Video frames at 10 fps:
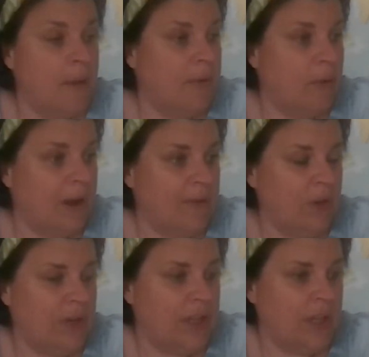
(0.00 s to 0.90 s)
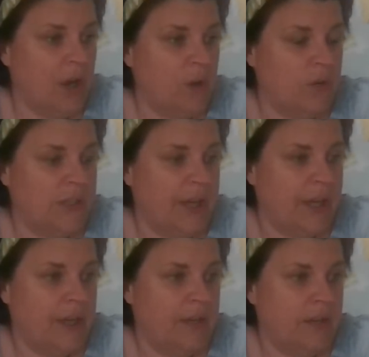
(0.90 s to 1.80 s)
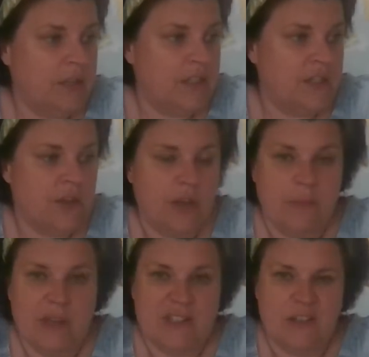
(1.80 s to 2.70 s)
But we'll have a look at the old, the desserty bits.